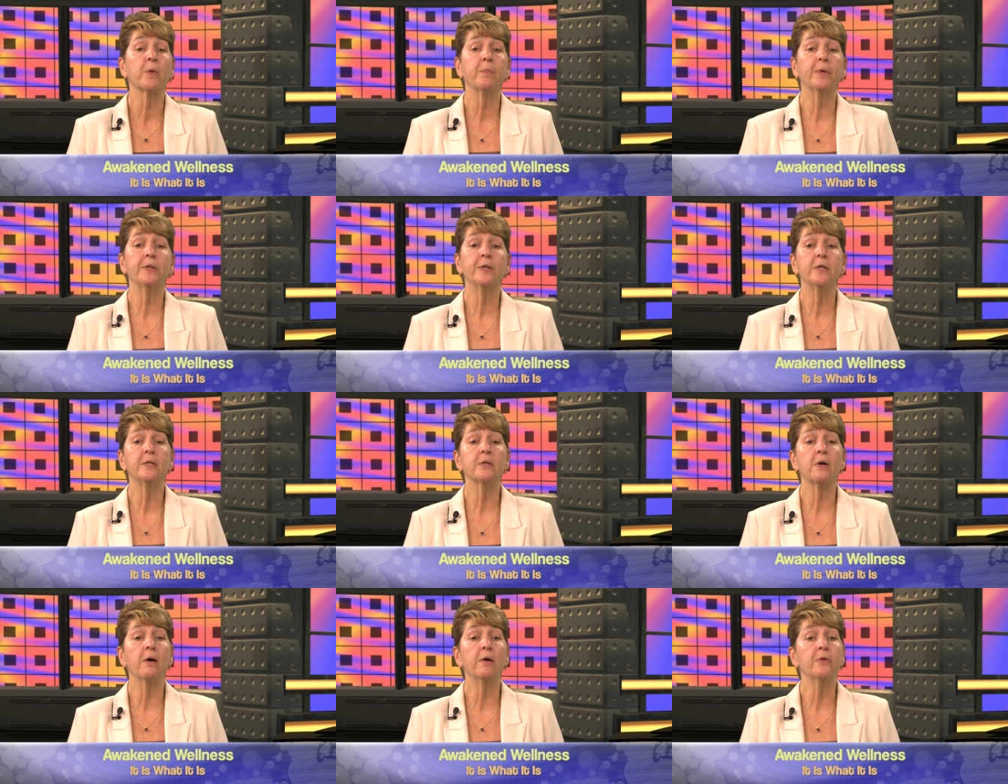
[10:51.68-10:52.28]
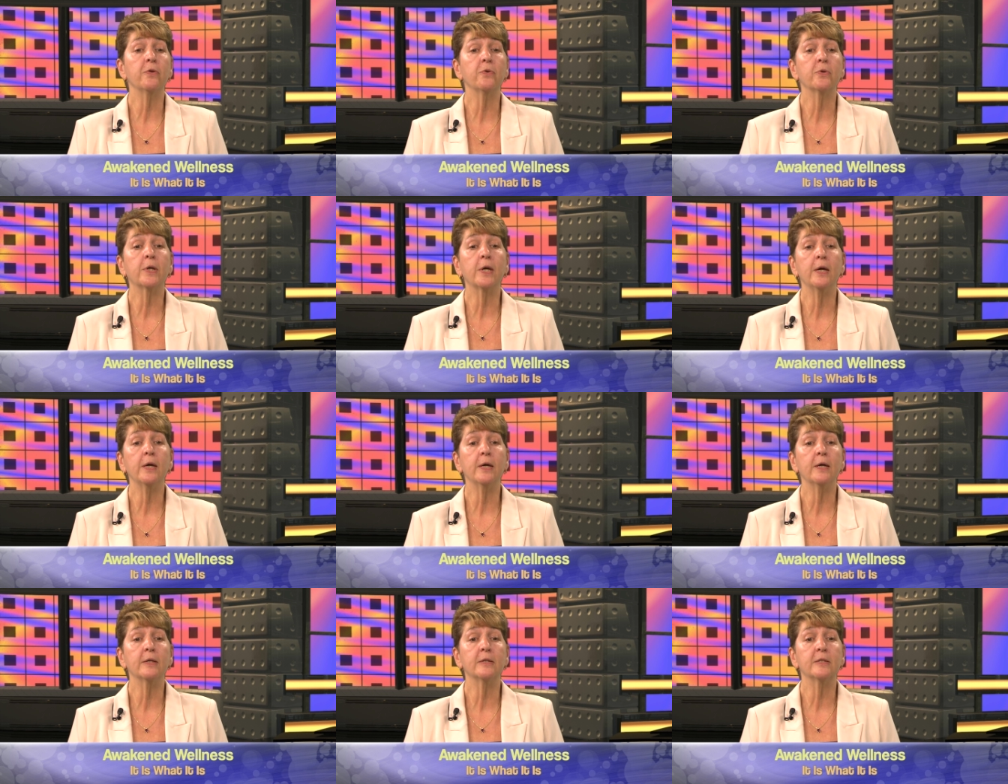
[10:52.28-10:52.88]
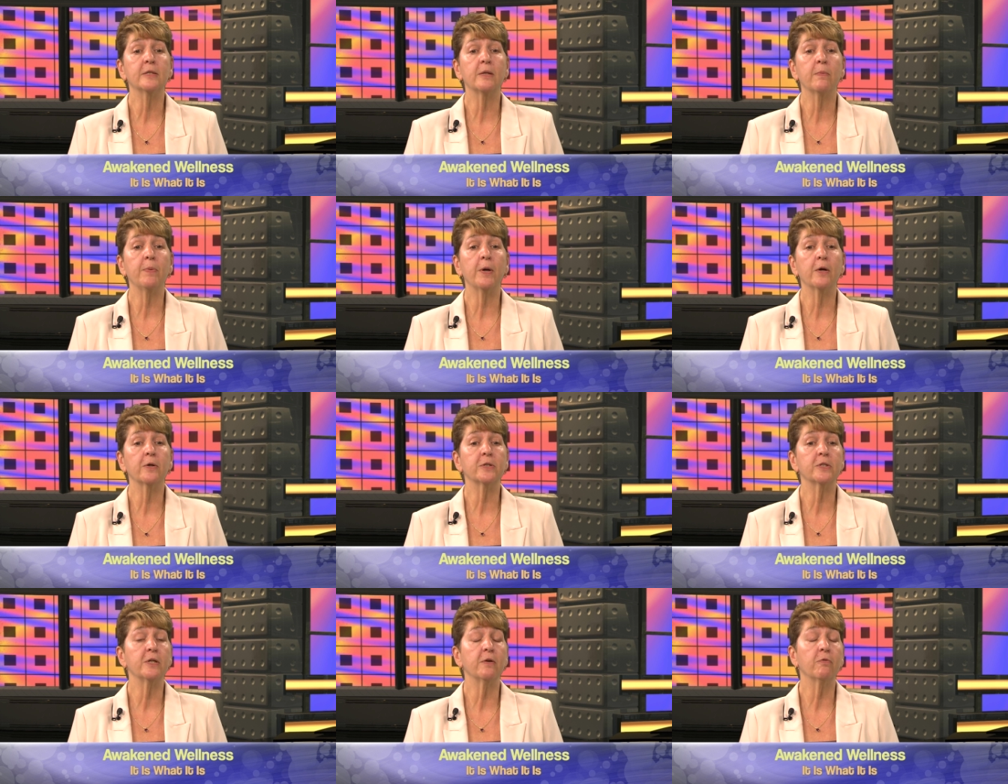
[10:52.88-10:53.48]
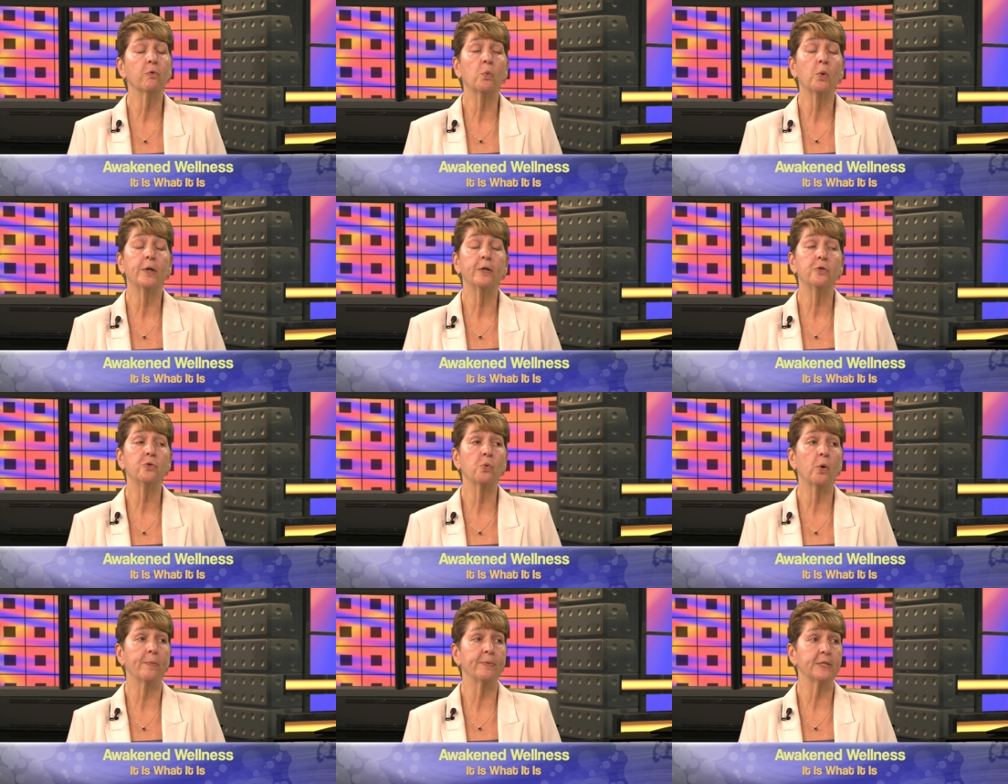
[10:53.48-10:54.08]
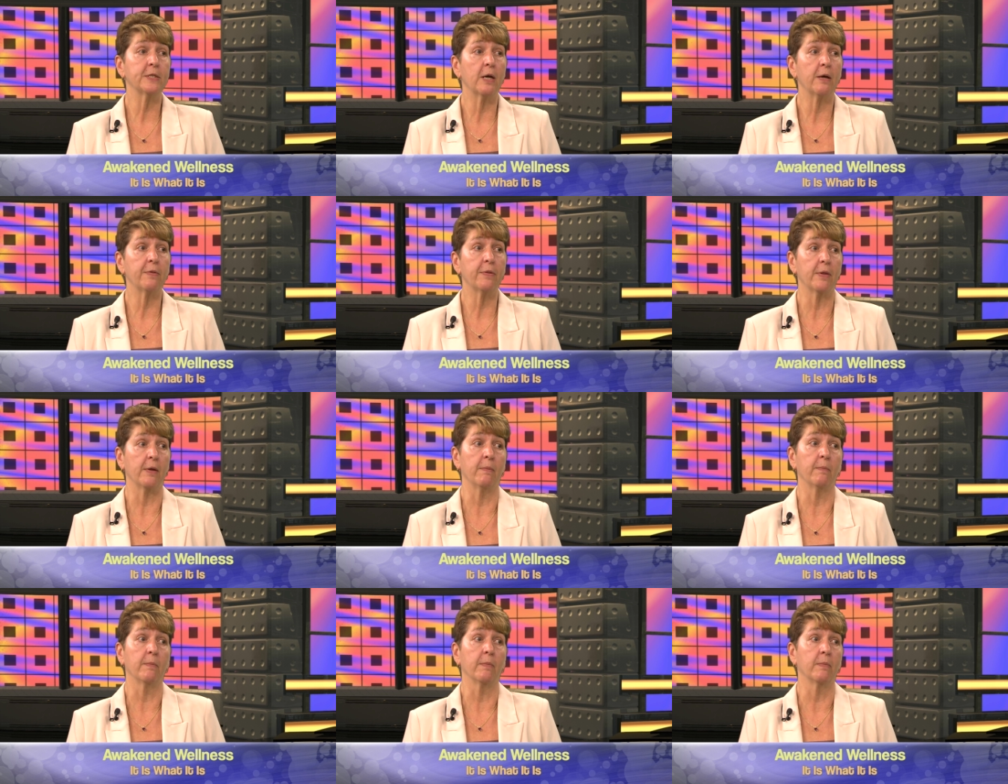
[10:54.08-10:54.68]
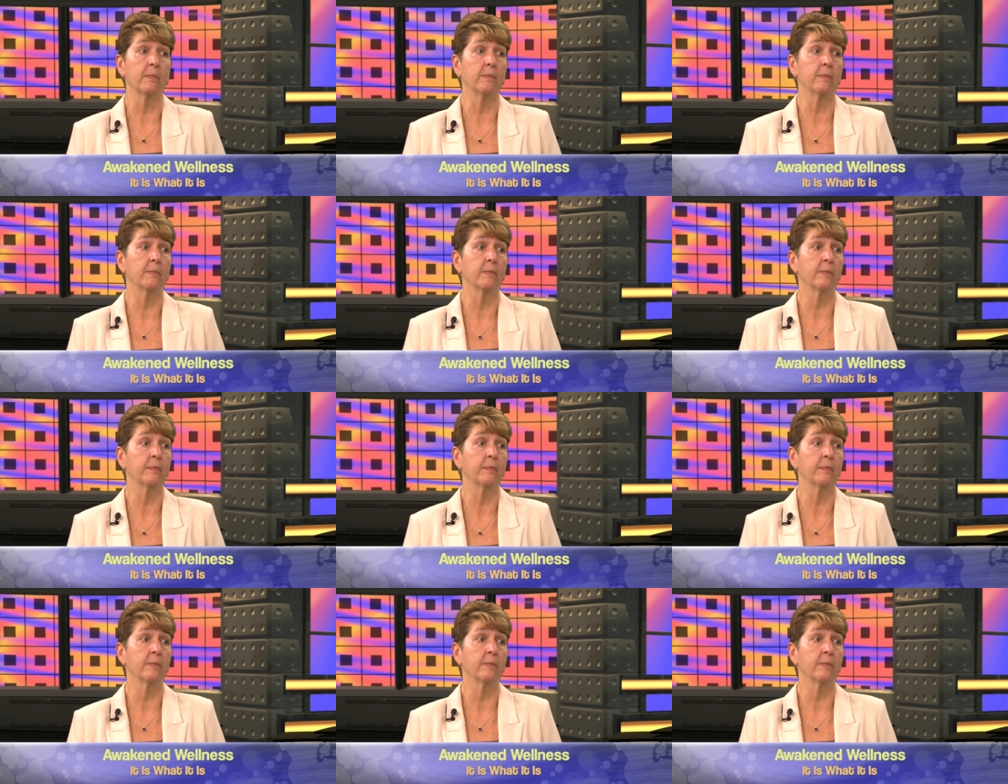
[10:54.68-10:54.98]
But these other kids, the parents never wanted to upset them.